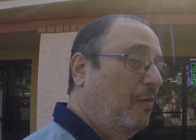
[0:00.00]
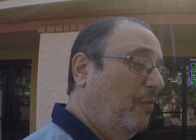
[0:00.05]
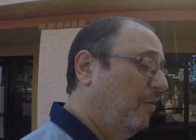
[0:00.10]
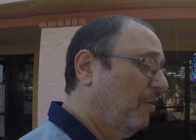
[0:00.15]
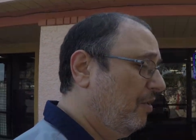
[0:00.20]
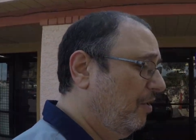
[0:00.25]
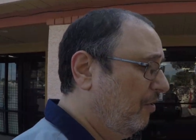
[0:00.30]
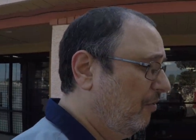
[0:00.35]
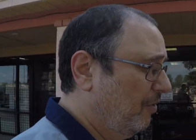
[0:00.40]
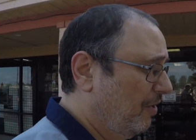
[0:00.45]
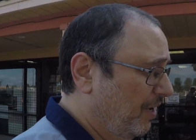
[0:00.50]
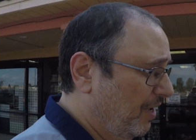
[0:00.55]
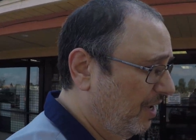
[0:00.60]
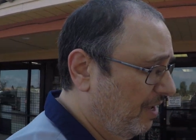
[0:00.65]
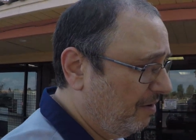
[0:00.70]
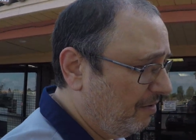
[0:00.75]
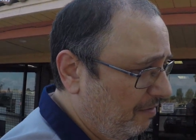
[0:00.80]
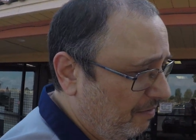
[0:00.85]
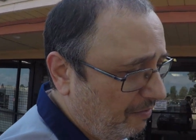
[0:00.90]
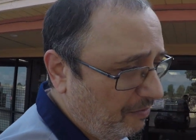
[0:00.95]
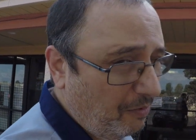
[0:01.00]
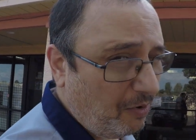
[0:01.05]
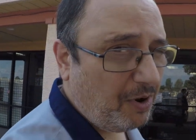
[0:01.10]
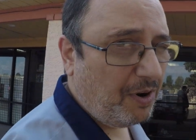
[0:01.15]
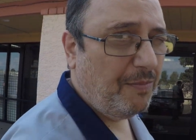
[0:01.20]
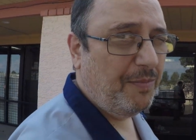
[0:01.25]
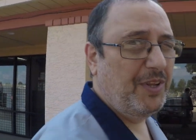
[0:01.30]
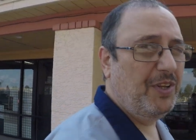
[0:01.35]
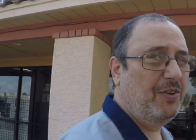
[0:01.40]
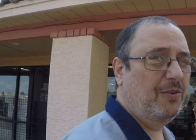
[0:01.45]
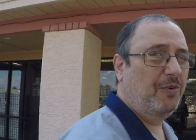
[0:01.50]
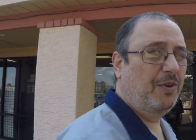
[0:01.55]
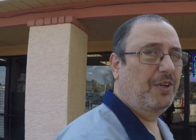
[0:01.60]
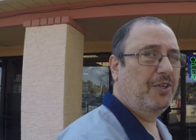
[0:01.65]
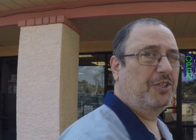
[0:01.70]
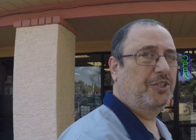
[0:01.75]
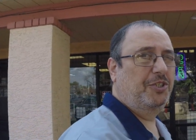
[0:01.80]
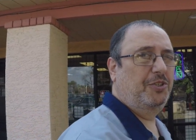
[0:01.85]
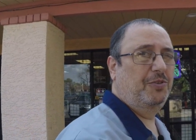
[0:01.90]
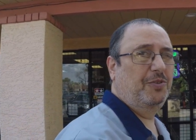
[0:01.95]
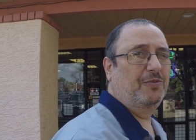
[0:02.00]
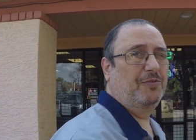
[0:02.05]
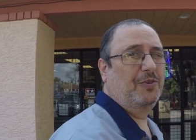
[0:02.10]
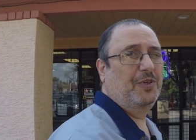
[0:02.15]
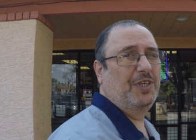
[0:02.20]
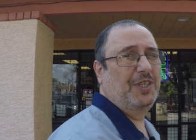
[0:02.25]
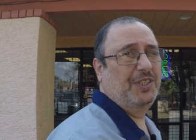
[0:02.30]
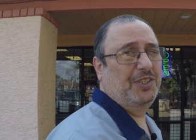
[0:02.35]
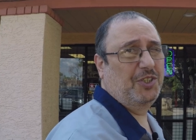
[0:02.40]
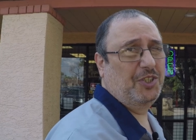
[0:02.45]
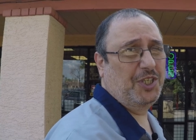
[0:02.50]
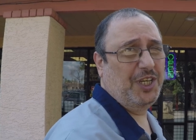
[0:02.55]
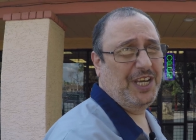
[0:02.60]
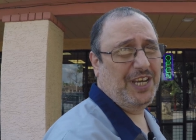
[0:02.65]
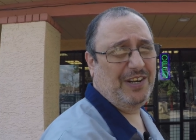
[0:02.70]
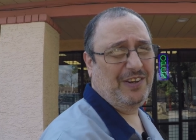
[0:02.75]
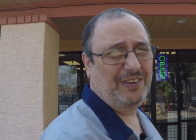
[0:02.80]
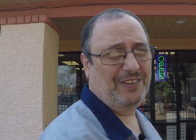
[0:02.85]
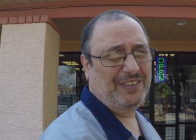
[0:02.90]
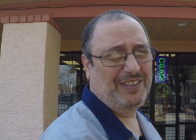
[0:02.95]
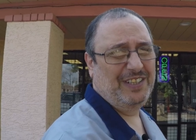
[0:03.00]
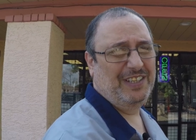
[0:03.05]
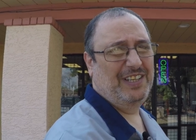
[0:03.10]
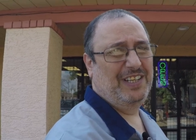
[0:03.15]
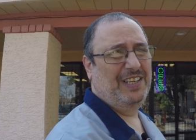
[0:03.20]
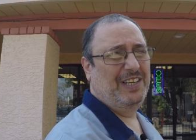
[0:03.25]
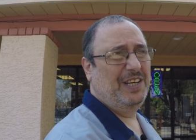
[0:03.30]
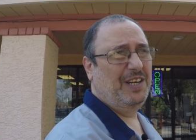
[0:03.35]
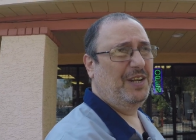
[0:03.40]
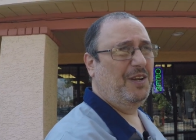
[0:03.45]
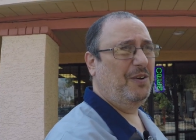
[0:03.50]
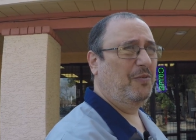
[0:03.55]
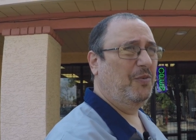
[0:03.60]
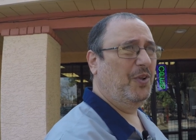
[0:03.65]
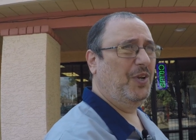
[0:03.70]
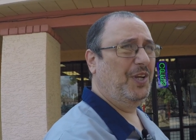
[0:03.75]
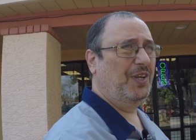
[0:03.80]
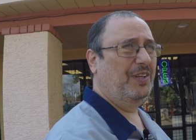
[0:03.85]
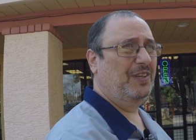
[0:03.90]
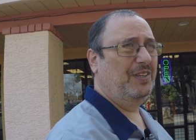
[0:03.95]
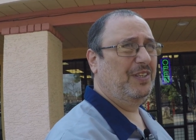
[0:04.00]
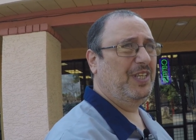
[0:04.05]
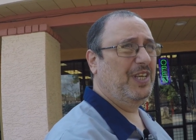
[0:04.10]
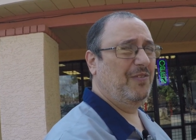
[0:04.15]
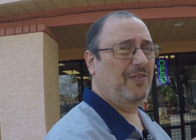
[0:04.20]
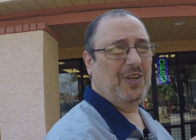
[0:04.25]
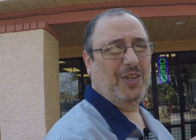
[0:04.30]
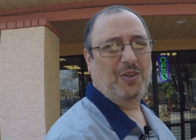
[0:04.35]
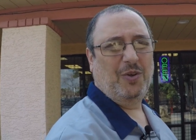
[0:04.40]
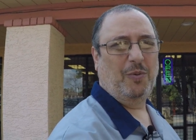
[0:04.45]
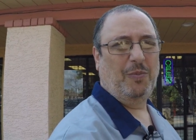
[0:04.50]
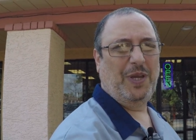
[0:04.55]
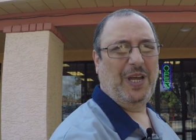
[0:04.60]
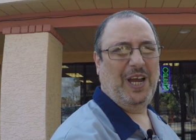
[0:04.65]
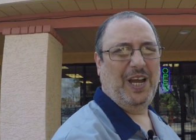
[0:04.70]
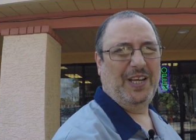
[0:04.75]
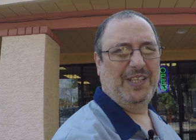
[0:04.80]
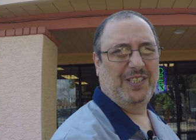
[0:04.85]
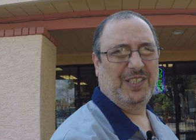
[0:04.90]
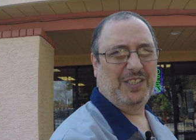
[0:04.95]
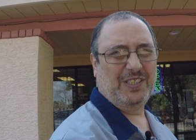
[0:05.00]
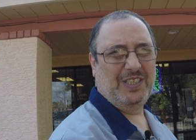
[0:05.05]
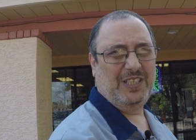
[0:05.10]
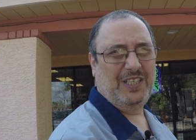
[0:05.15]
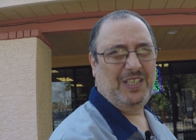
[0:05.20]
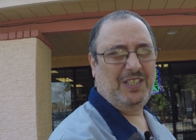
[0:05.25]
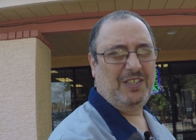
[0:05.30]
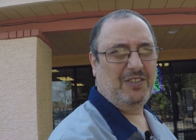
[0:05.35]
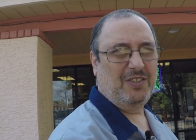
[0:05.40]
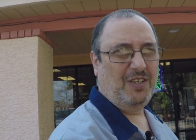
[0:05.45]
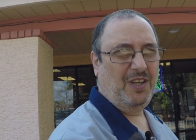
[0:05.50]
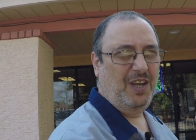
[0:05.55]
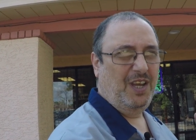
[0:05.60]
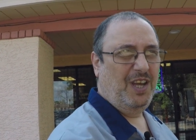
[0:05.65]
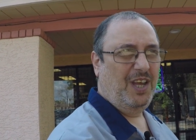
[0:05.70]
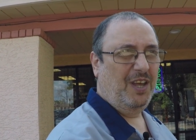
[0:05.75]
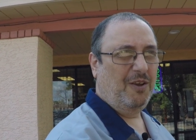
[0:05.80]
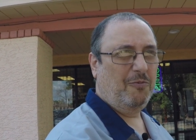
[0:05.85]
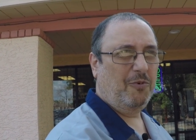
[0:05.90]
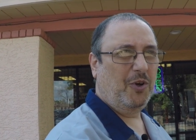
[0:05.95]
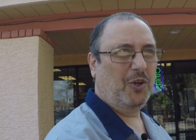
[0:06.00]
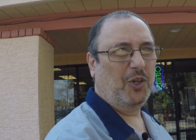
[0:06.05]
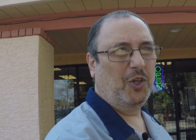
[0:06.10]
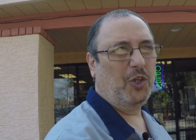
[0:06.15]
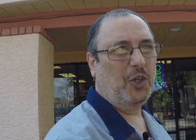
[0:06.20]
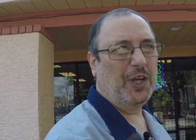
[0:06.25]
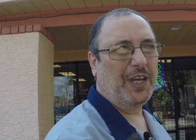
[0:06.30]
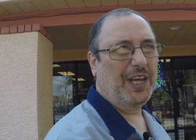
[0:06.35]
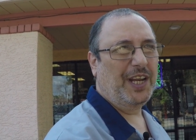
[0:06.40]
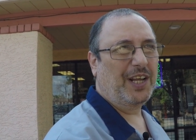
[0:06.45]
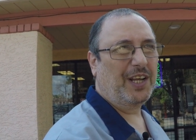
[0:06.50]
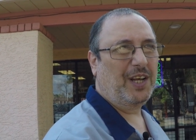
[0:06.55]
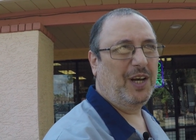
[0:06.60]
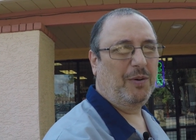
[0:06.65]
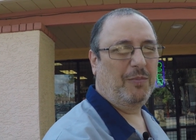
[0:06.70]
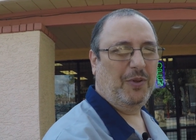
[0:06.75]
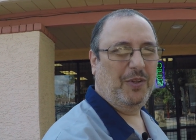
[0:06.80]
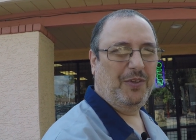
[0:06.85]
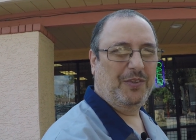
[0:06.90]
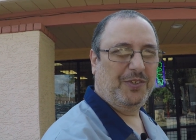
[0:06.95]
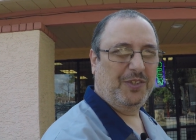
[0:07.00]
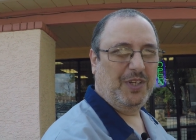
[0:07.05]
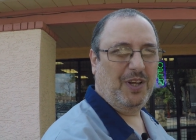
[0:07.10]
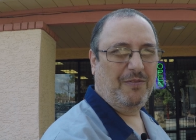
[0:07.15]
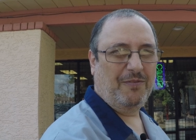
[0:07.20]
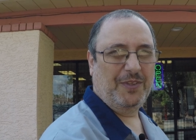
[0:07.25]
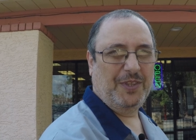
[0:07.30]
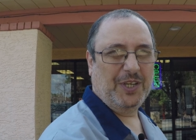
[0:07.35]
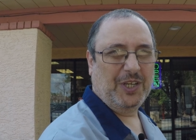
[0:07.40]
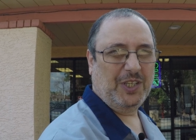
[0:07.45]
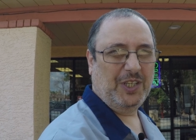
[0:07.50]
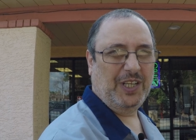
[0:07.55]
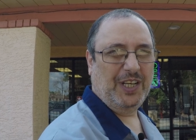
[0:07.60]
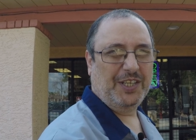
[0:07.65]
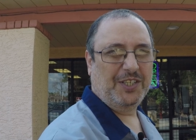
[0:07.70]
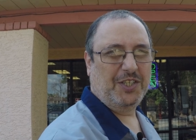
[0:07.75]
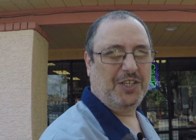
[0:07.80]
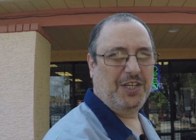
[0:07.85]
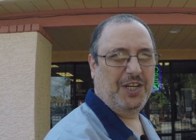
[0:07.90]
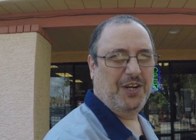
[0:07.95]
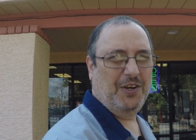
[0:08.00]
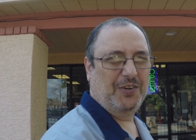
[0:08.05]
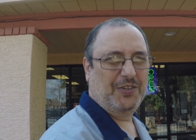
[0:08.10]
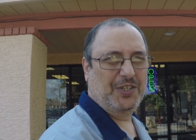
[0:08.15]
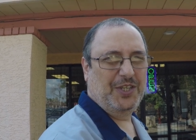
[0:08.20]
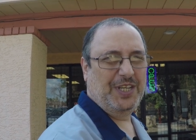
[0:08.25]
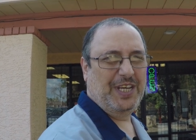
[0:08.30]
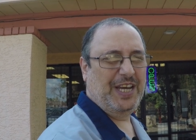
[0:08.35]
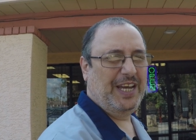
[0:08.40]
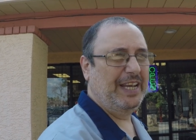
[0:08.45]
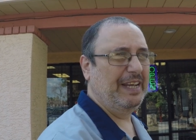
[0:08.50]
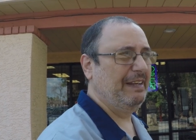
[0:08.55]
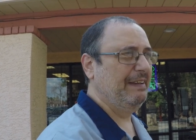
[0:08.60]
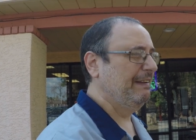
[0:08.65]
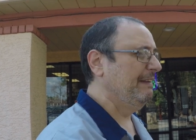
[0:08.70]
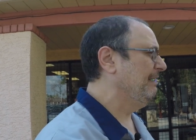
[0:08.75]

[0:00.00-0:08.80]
We're going in. We're going to be doing a shoot for his channel, and I want to give you a little behind the scenes, and we're going to look at a couple of the stuff in the collection here today.